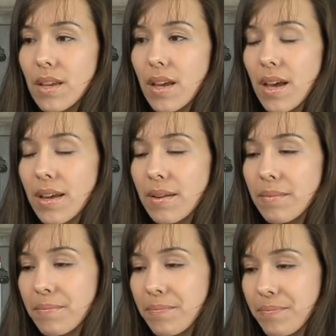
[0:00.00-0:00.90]

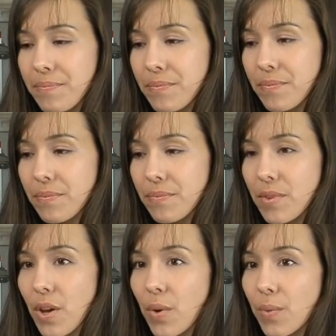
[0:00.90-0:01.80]

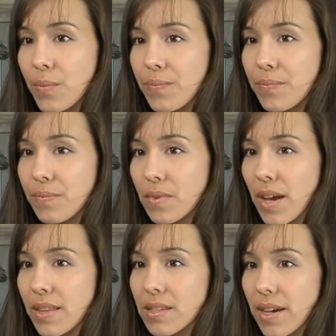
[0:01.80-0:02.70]
No,
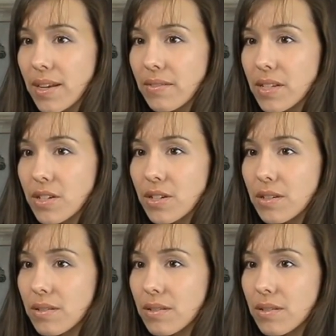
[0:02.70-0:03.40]
not this kind of attention.